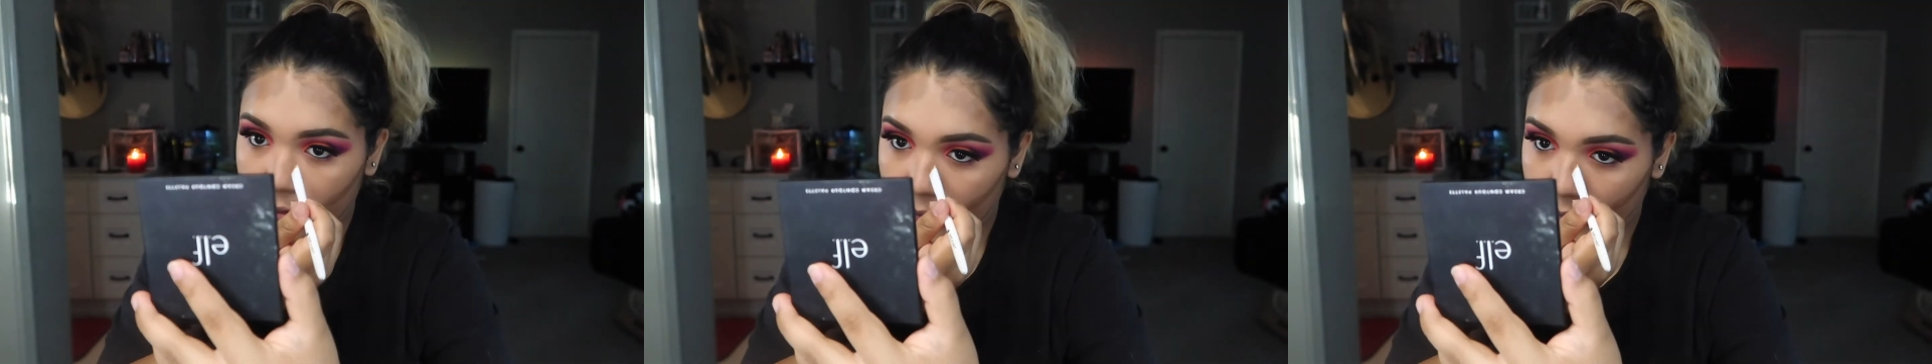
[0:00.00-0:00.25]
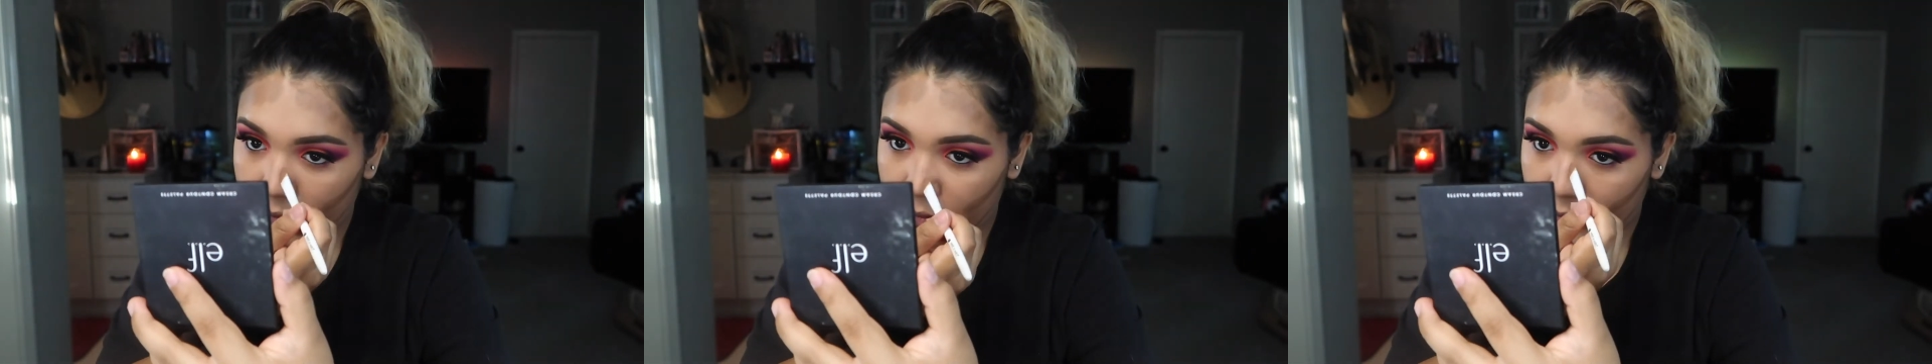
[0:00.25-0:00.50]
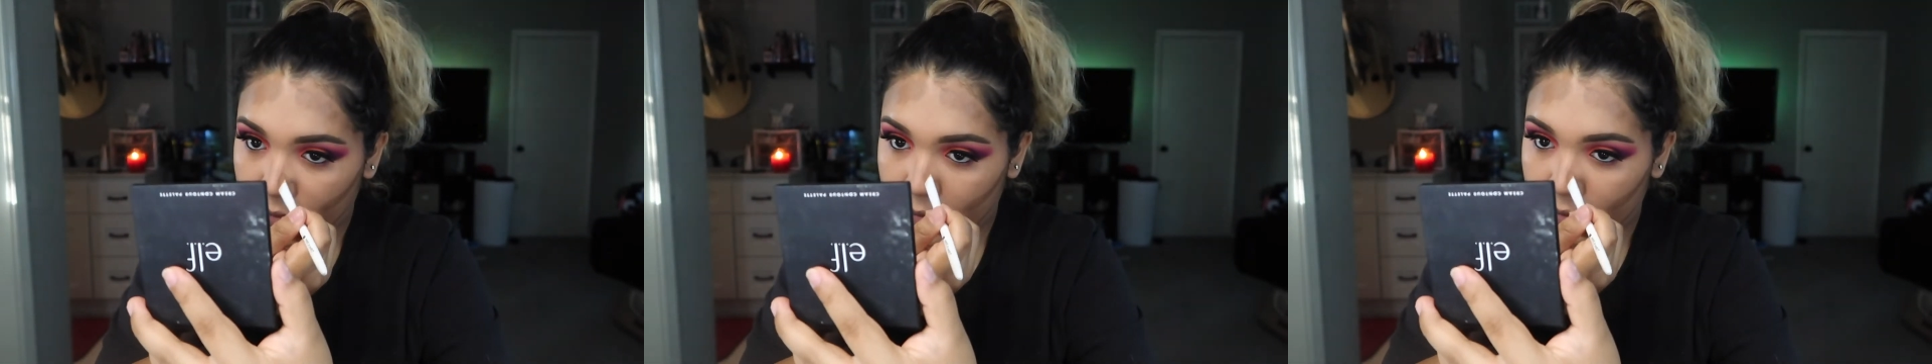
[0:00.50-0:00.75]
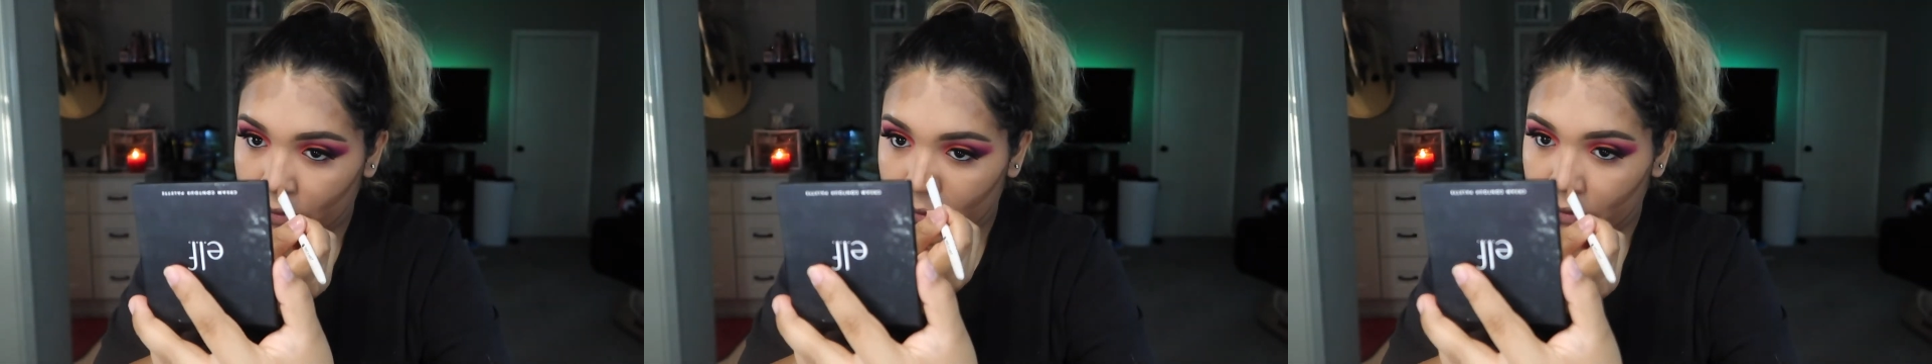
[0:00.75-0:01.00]
curious
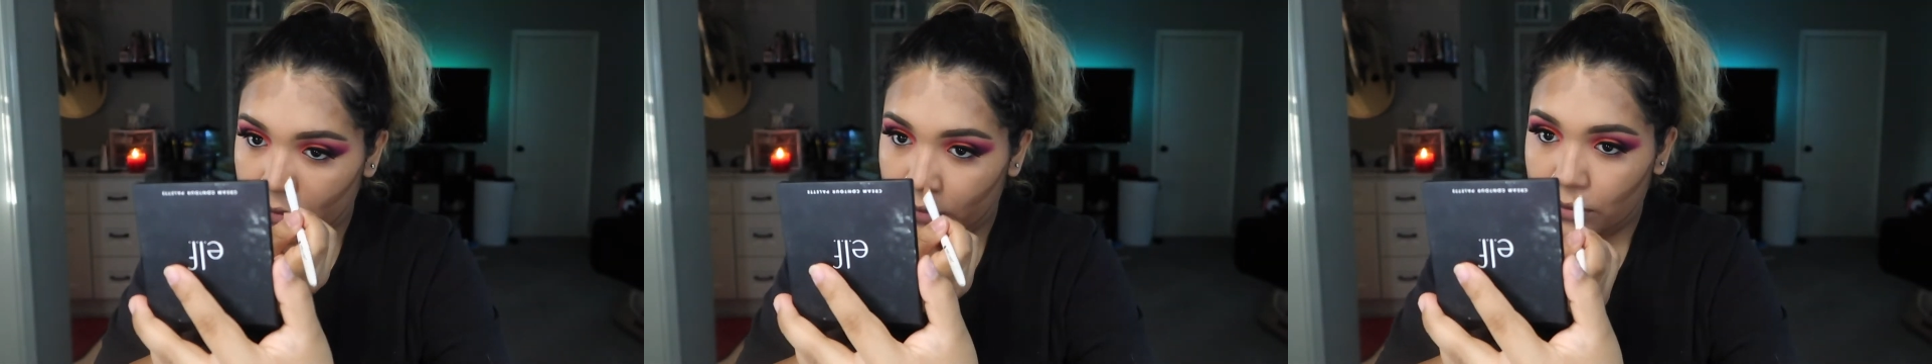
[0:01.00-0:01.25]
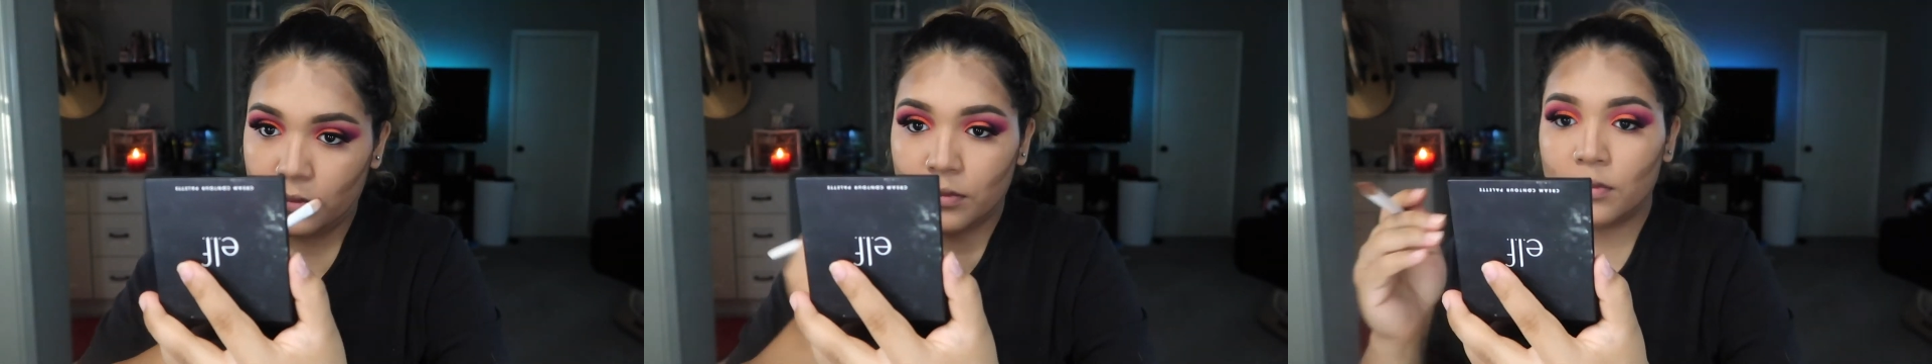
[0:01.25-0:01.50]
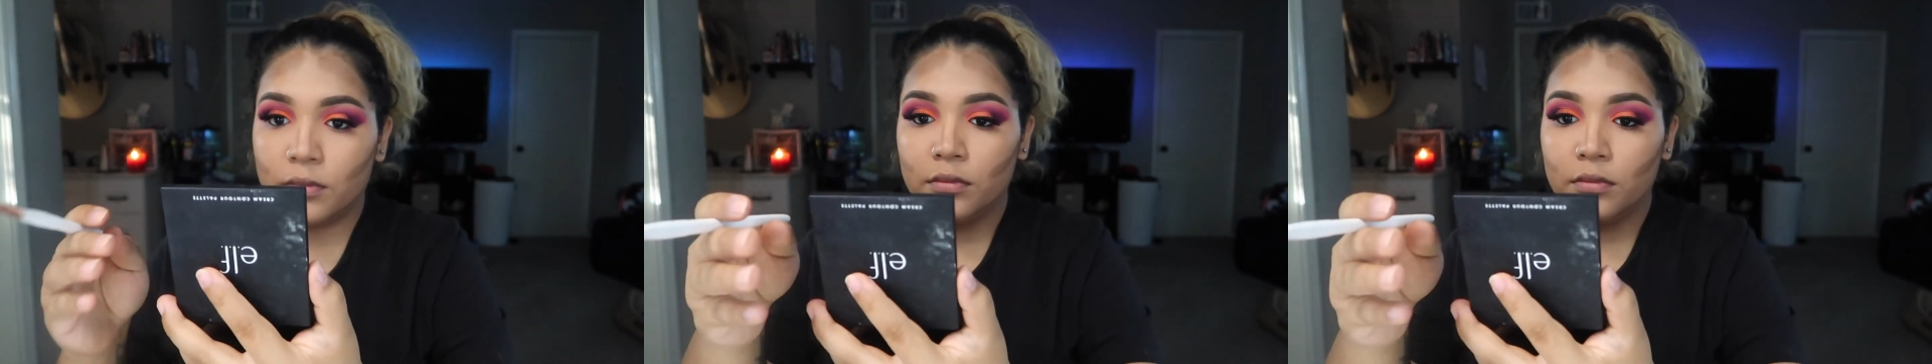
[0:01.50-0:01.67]
as well, so why